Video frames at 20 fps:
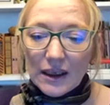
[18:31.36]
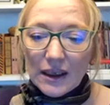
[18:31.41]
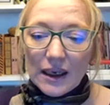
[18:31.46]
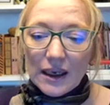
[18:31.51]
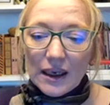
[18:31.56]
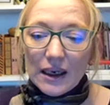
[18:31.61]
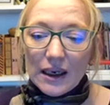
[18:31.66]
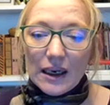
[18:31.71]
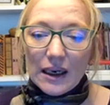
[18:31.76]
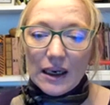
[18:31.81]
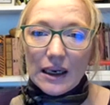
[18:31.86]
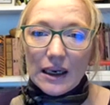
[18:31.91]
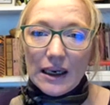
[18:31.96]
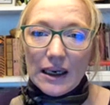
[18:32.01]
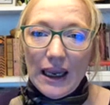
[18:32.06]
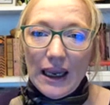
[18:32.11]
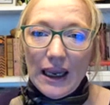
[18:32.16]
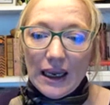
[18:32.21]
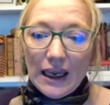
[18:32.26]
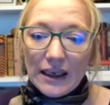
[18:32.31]

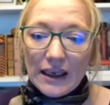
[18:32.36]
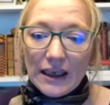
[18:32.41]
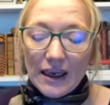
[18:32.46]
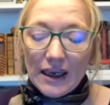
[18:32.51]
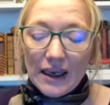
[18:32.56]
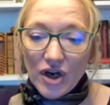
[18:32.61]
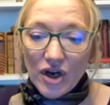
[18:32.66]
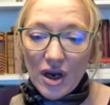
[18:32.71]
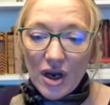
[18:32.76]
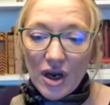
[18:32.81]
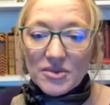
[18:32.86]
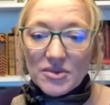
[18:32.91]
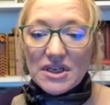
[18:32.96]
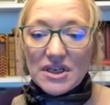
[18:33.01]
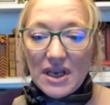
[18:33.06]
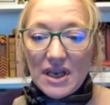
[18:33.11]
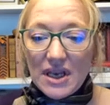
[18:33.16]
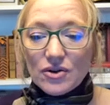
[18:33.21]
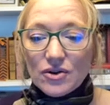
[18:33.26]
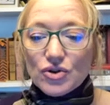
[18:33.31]
and come
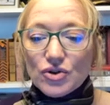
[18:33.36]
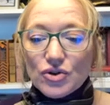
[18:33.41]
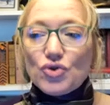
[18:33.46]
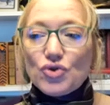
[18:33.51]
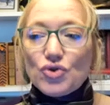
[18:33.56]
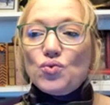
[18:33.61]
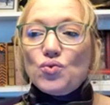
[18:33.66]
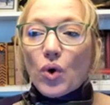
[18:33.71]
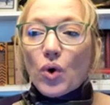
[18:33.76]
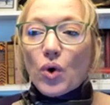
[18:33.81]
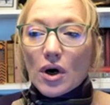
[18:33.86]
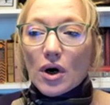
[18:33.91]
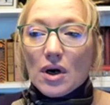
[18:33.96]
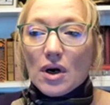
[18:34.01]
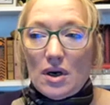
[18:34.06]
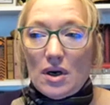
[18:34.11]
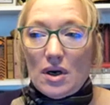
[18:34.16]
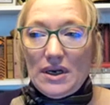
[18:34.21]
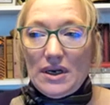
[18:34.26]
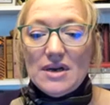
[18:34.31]
together to work
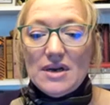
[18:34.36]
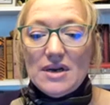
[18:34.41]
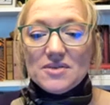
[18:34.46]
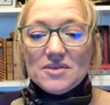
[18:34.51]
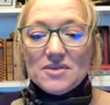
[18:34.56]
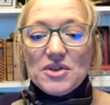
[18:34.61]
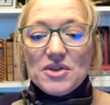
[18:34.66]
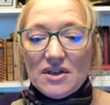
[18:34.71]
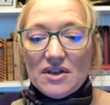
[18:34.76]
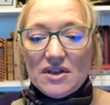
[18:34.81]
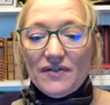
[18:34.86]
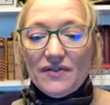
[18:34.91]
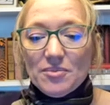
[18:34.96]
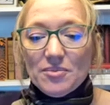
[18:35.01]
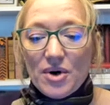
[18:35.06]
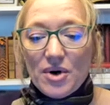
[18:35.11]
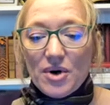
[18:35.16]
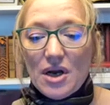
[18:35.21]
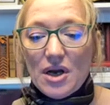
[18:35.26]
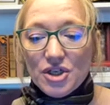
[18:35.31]
on a
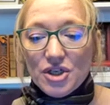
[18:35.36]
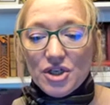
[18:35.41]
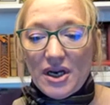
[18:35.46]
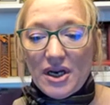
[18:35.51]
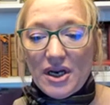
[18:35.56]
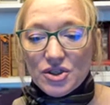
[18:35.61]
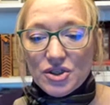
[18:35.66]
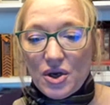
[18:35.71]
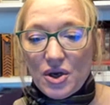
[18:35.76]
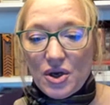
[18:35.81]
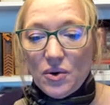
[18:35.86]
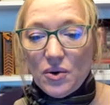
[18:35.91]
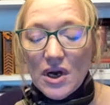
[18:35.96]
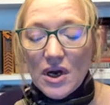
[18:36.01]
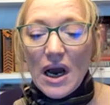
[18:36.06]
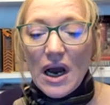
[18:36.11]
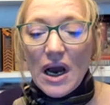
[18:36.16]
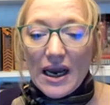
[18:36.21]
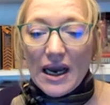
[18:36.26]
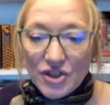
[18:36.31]
specific project. So
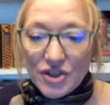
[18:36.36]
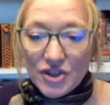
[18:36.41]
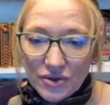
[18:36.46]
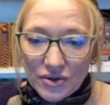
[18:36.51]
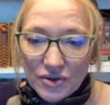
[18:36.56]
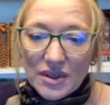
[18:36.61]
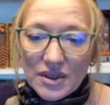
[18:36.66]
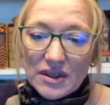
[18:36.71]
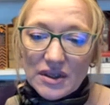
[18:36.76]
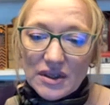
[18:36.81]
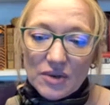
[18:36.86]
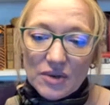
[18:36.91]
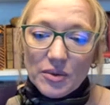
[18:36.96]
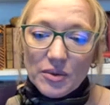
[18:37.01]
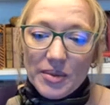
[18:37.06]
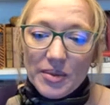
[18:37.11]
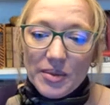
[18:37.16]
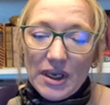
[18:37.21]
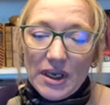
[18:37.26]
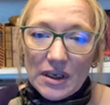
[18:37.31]
I do think there
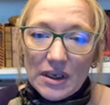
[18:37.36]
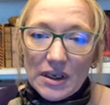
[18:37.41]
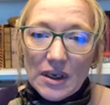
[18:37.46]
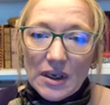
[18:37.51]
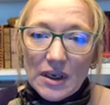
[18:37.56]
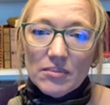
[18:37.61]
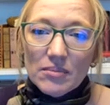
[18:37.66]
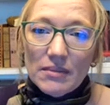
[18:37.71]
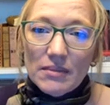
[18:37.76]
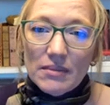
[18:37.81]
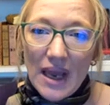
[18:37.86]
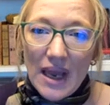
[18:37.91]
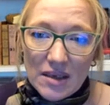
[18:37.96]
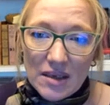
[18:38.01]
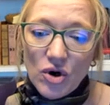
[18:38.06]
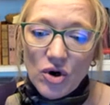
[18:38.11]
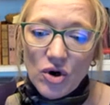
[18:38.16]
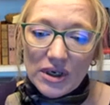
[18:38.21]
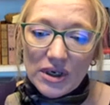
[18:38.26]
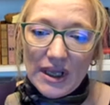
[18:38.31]
will be many
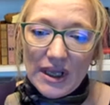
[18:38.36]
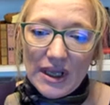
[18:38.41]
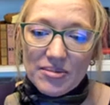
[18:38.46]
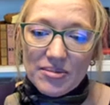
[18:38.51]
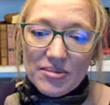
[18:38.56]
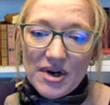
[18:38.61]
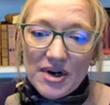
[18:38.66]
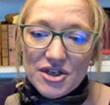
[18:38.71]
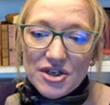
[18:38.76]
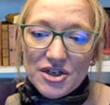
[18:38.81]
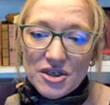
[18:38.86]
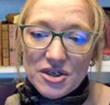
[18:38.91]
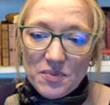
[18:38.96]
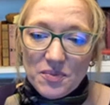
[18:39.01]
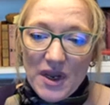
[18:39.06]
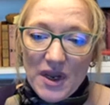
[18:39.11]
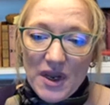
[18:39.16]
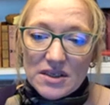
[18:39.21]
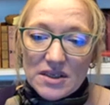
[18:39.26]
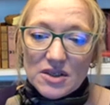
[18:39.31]
more collaboration
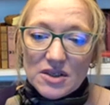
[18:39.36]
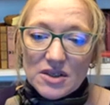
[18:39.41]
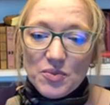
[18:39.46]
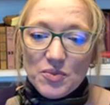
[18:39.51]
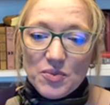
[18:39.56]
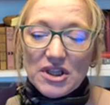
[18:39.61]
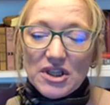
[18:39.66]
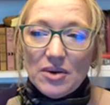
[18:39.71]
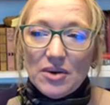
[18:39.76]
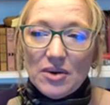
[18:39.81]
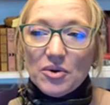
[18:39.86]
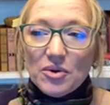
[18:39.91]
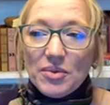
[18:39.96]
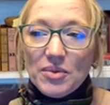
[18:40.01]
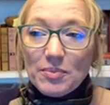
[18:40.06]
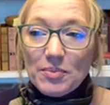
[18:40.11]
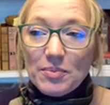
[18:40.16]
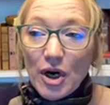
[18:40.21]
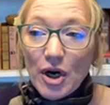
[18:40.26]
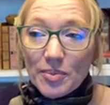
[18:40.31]
spaces, but they will
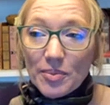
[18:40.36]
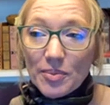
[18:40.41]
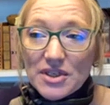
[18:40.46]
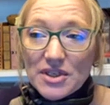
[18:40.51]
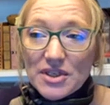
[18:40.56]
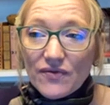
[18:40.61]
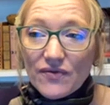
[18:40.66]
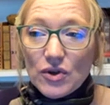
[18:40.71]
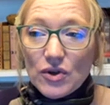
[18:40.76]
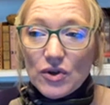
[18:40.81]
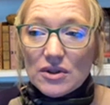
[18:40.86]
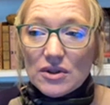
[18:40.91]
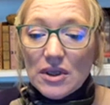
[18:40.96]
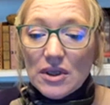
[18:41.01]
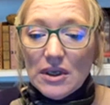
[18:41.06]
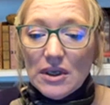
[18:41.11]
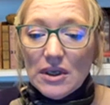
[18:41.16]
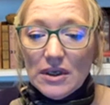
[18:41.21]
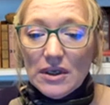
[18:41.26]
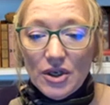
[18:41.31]
be
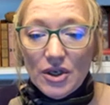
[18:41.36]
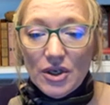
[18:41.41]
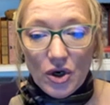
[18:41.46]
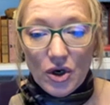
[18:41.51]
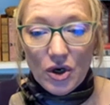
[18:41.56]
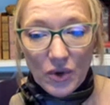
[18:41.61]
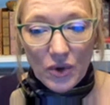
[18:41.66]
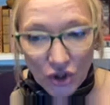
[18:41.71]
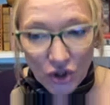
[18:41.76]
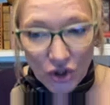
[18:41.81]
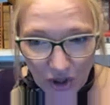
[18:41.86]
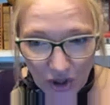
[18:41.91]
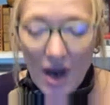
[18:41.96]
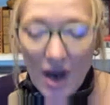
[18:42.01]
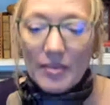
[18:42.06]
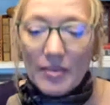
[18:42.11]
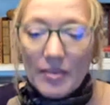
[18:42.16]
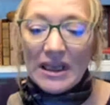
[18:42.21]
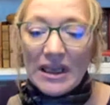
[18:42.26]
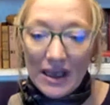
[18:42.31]
purposeful. You're
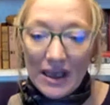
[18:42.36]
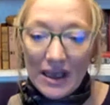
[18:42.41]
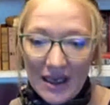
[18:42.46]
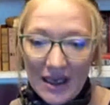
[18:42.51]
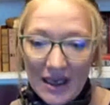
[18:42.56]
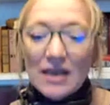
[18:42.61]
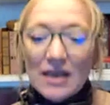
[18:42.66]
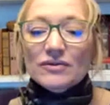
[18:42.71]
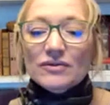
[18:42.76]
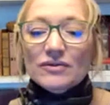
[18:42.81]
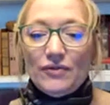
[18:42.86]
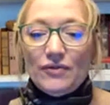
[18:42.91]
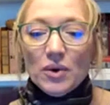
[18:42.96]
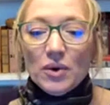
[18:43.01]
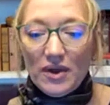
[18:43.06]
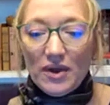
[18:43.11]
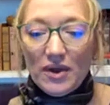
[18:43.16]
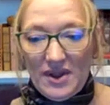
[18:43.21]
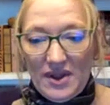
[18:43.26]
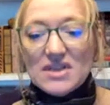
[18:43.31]
coming in
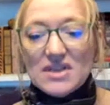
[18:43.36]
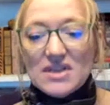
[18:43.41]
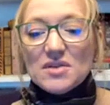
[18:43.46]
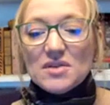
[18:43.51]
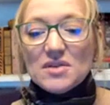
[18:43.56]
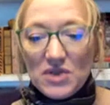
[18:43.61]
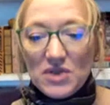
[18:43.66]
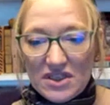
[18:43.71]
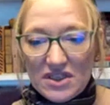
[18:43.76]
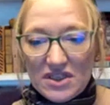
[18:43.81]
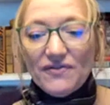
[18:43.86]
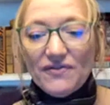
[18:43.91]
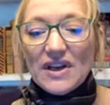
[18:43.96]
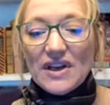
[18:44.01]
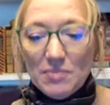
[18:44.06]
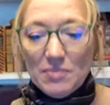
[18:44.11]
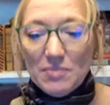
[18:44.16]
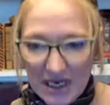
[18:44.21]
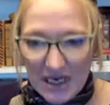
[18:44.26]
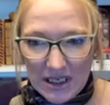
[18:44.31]
for this
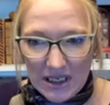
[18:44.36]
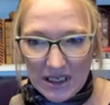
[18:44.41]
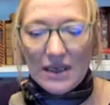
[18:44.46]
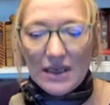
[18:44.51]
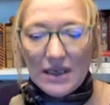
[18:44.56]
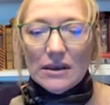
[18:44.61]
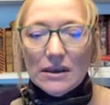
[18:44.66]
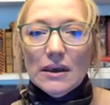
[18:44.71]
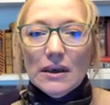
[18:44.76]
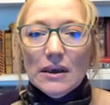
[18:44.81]
specific meeting.